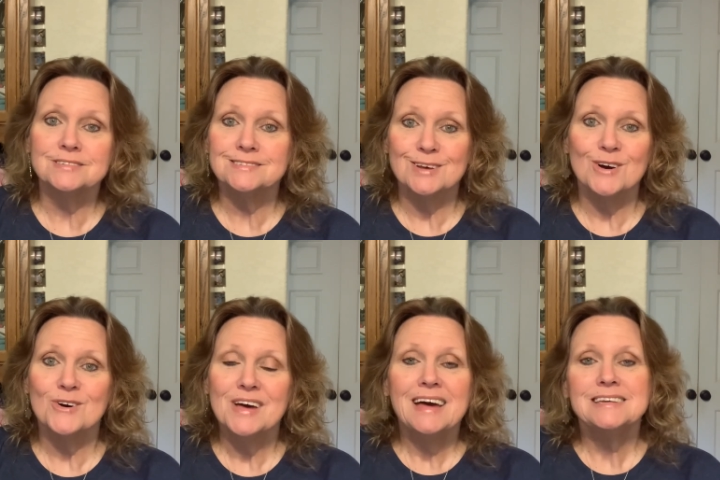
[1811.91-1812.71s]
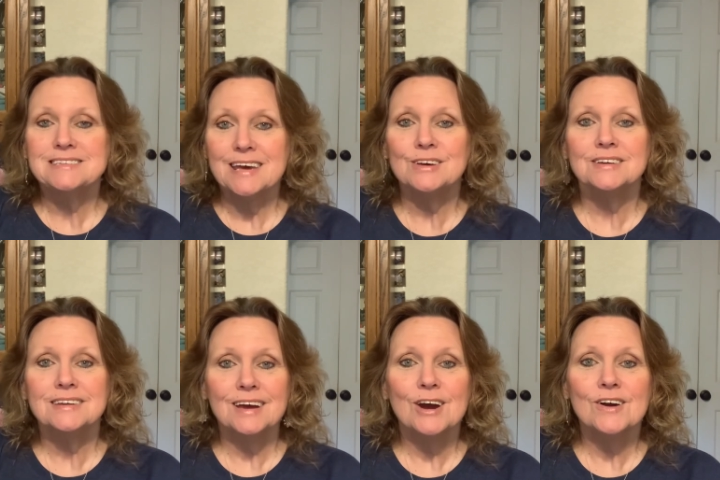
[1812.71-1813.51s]
So take good
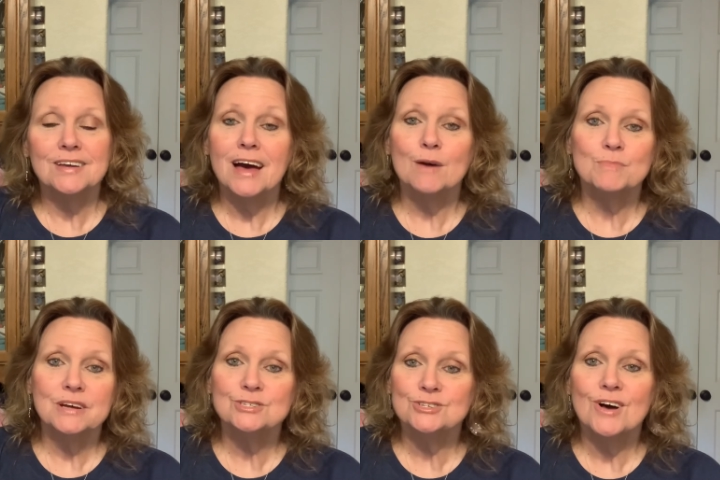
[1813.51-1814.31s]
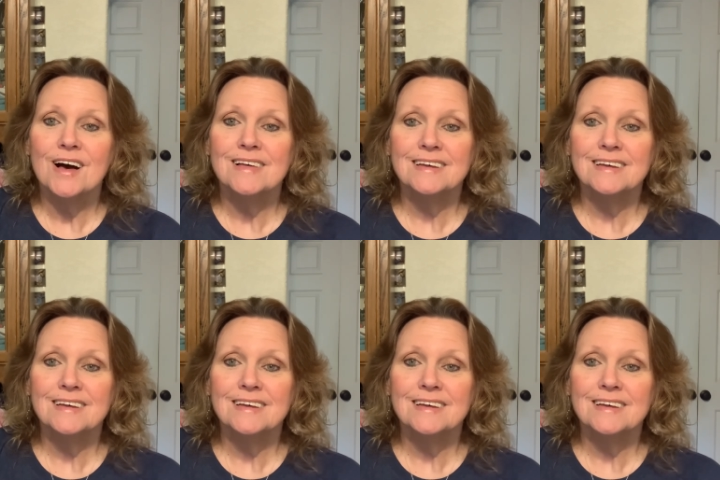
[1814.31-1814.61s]
care, and God bless you all,